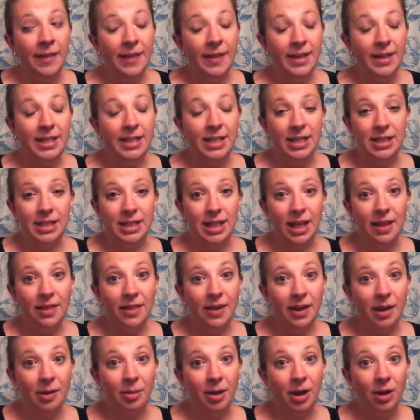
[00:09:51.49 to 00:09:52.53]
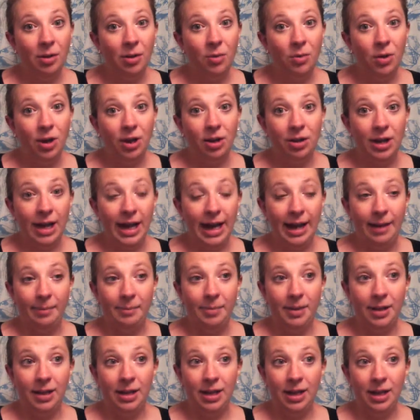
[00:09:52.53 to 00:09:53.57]
It says nothing about what could
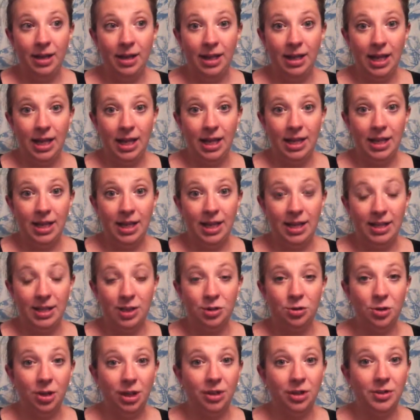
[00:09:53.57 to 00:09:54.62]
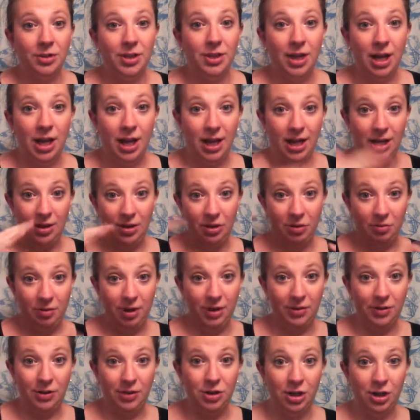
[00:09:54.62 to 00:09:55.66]
happen, like, as it trickles on
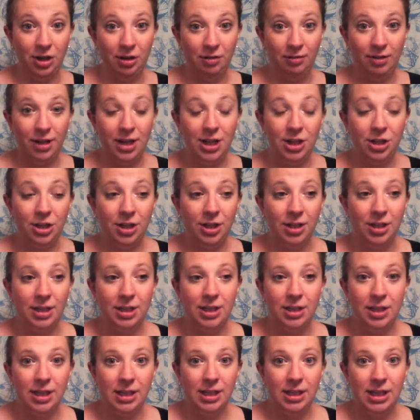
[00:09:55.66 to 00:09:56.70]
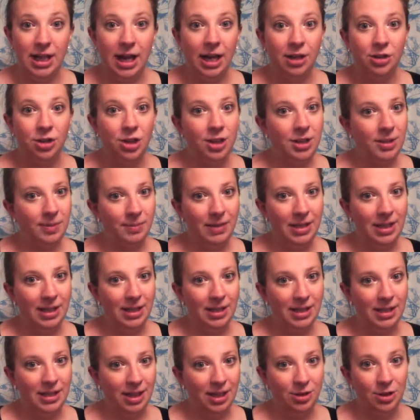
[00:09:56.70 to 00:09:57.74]
throughout the generations. It's not just me,
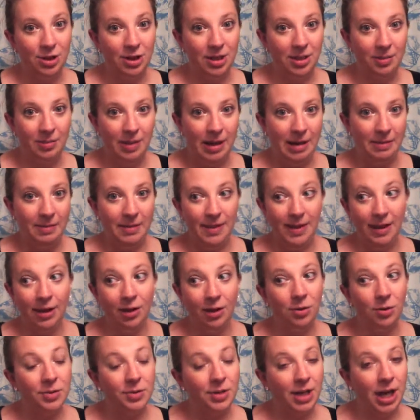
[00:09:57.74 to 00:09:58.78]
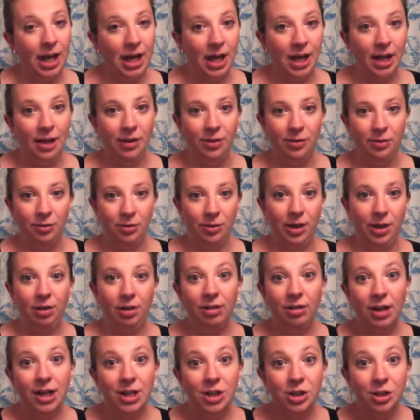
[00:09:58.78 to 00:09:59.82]
it's not just the baby, that goes on through like
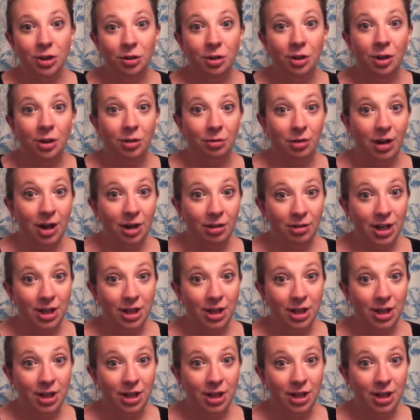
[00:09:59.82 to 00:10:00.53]
grandchildren and great